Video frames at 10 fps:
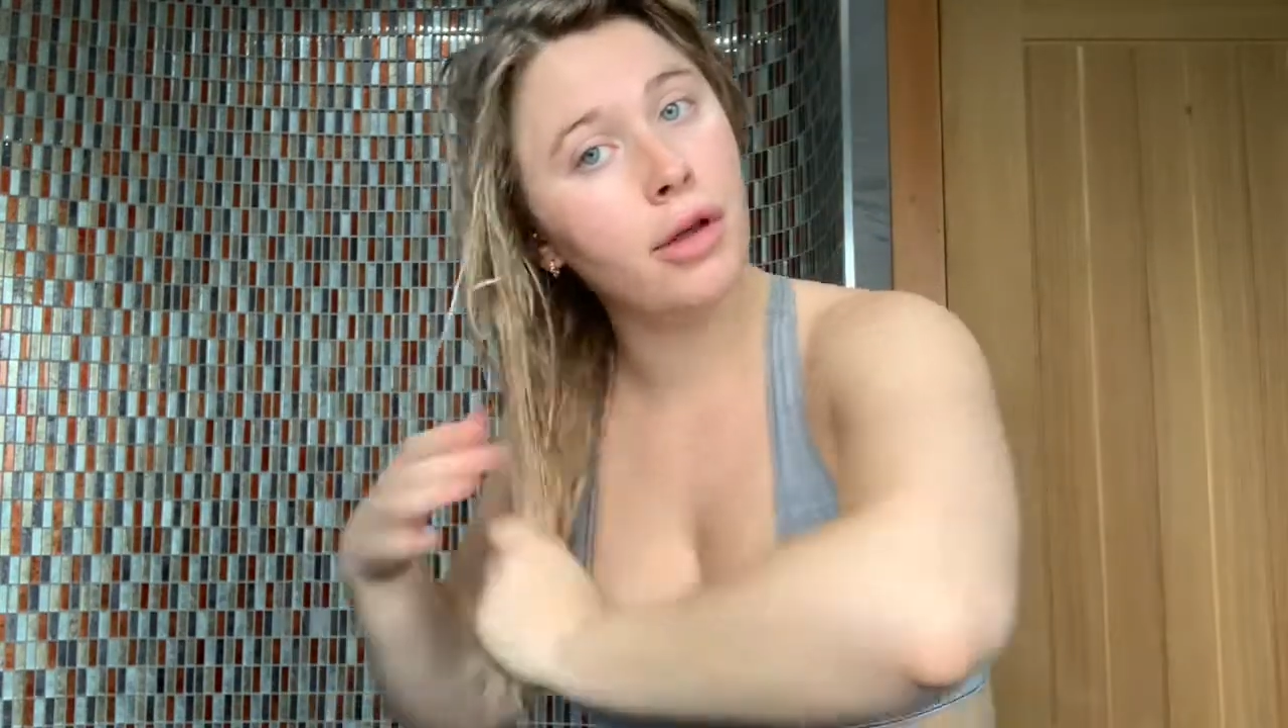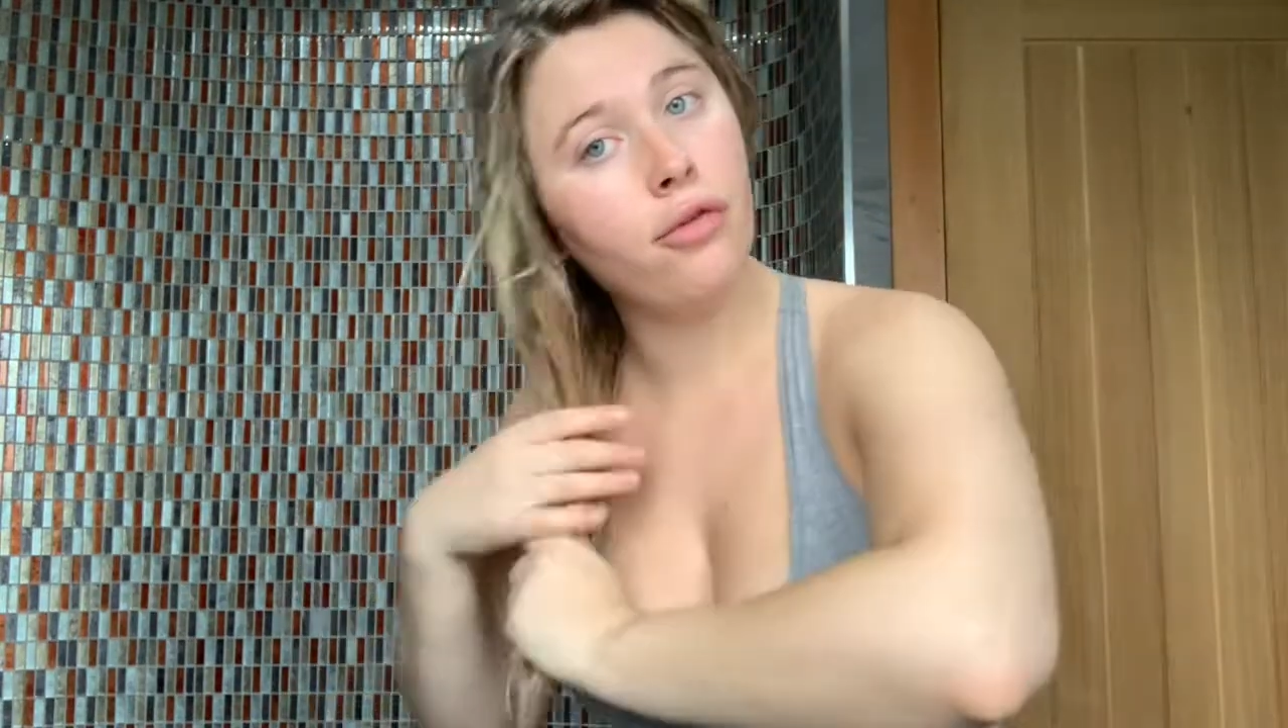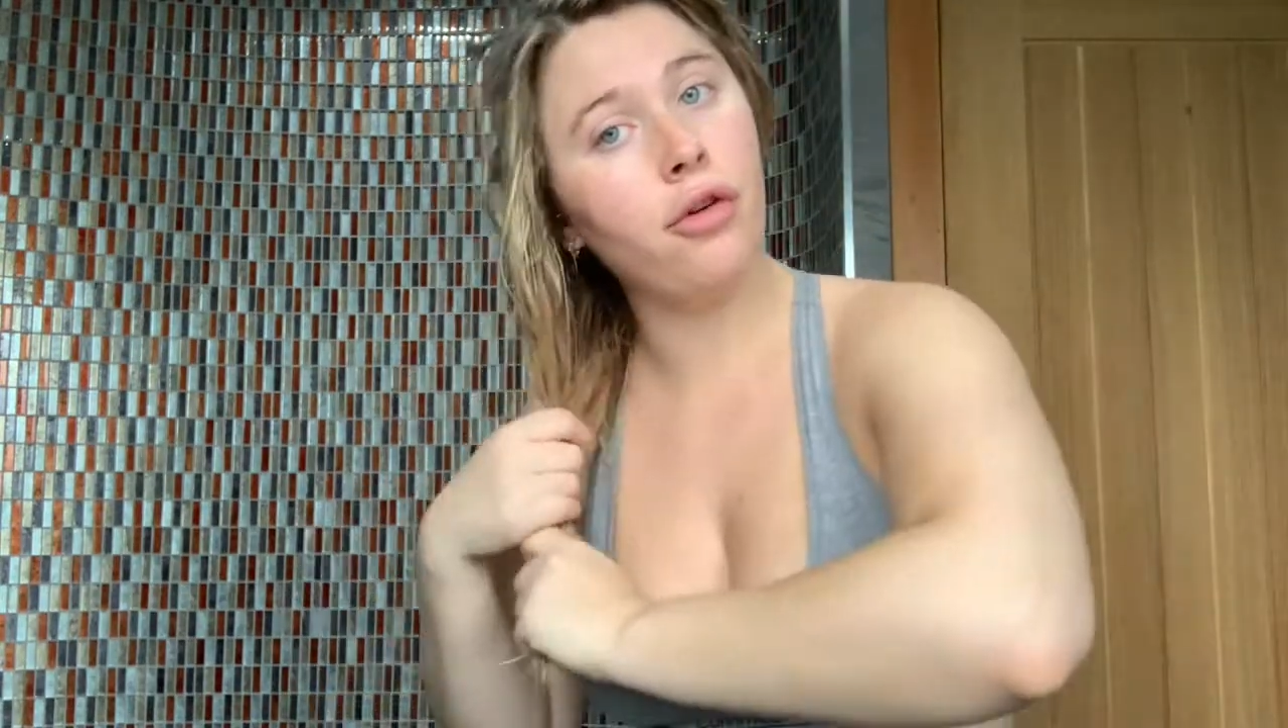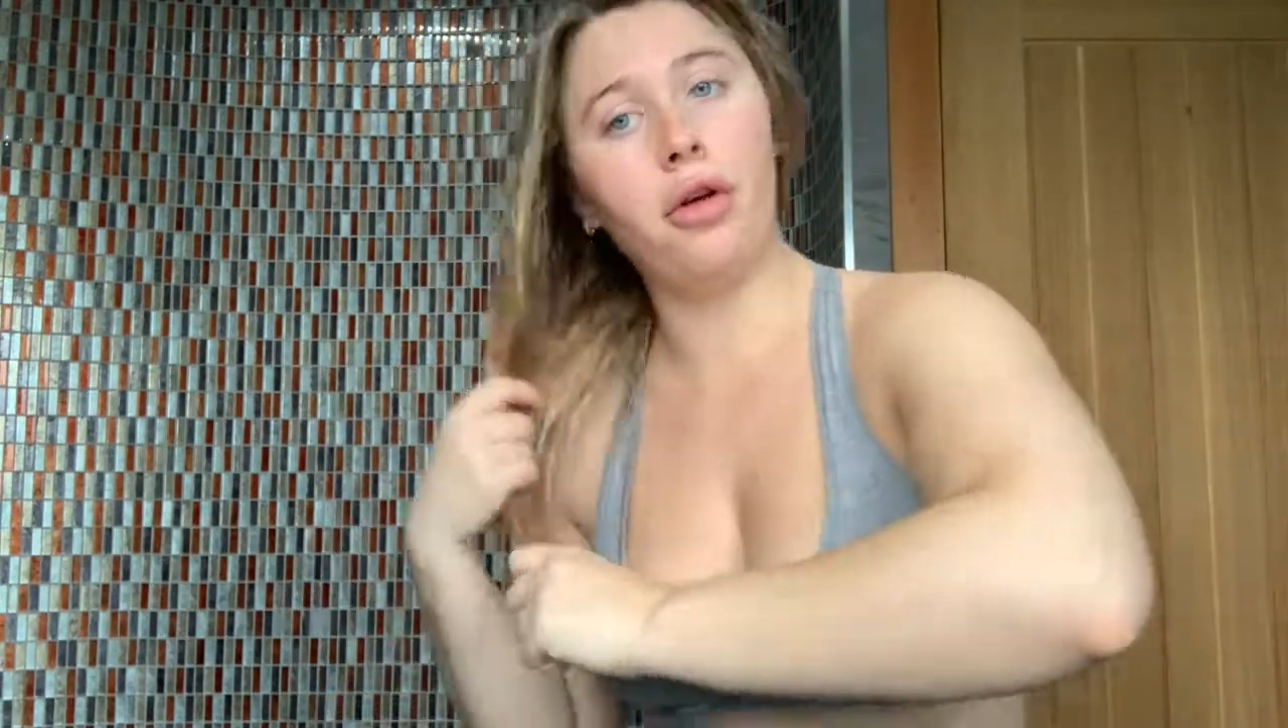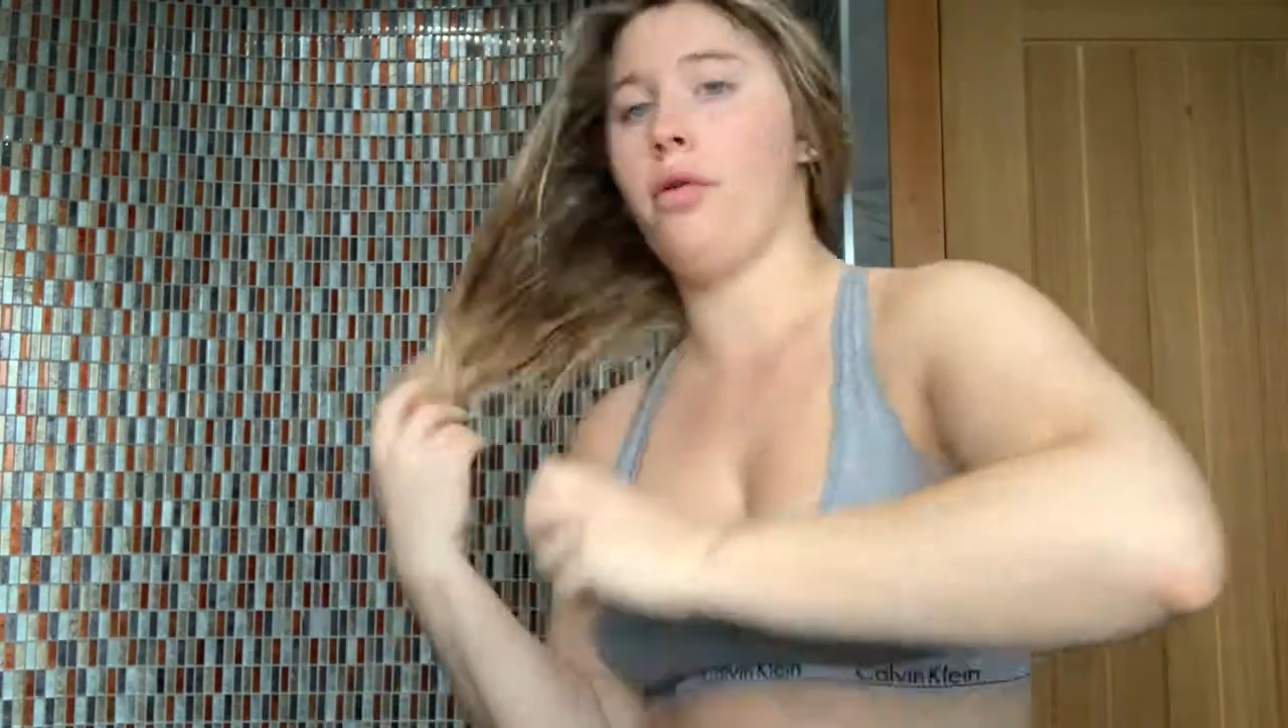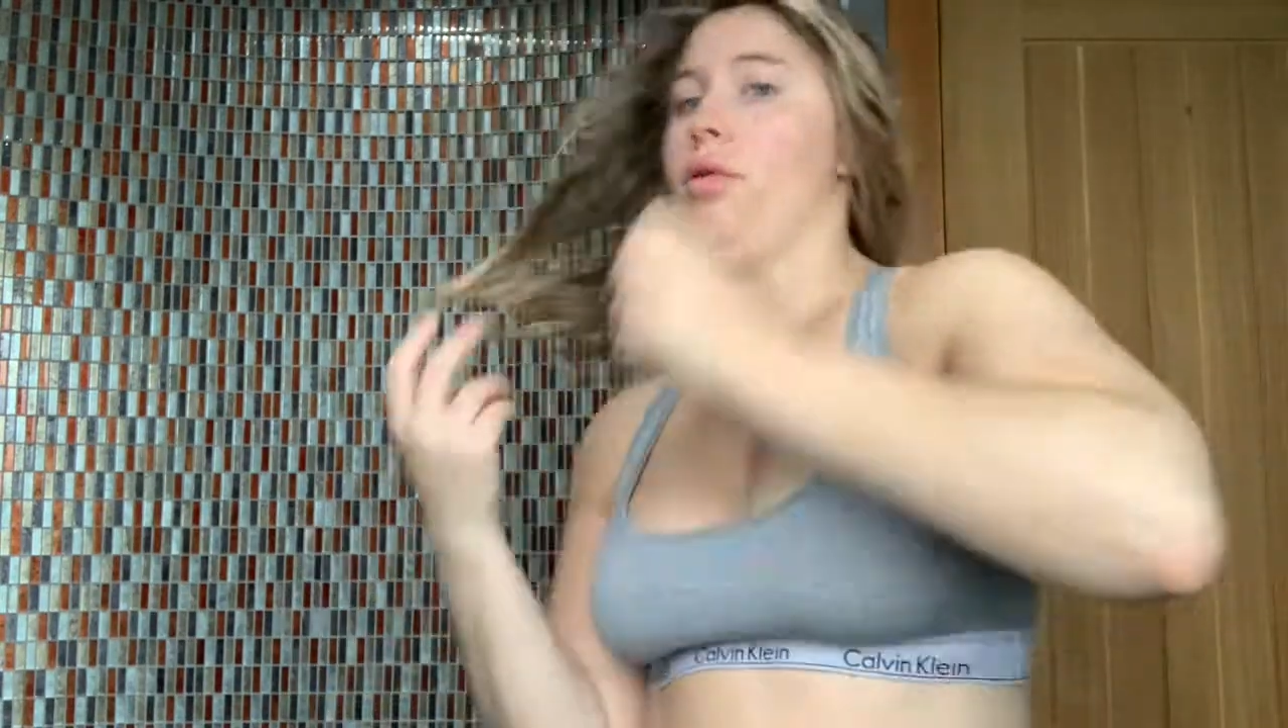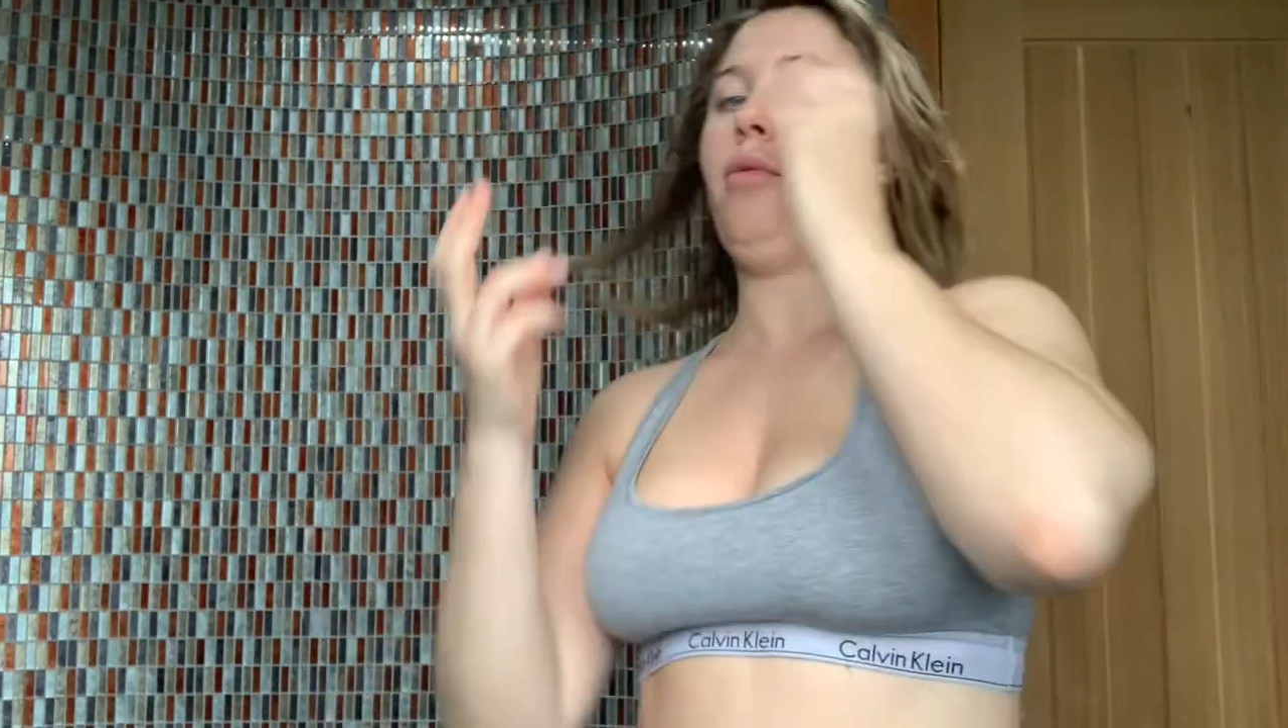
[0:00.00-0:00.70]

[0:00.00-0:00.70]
it through